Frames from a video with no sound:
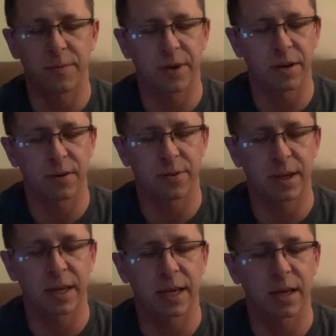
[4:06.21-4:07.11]
The other
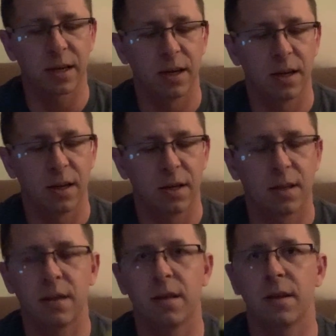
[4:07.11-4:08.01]
thing,
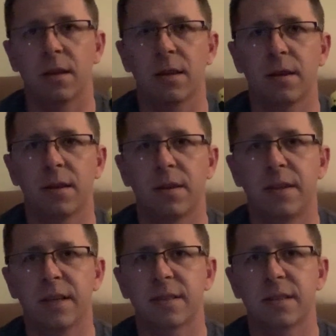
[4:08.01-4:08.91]

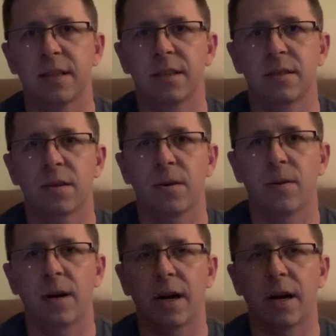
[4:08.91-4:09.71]
this Izzo,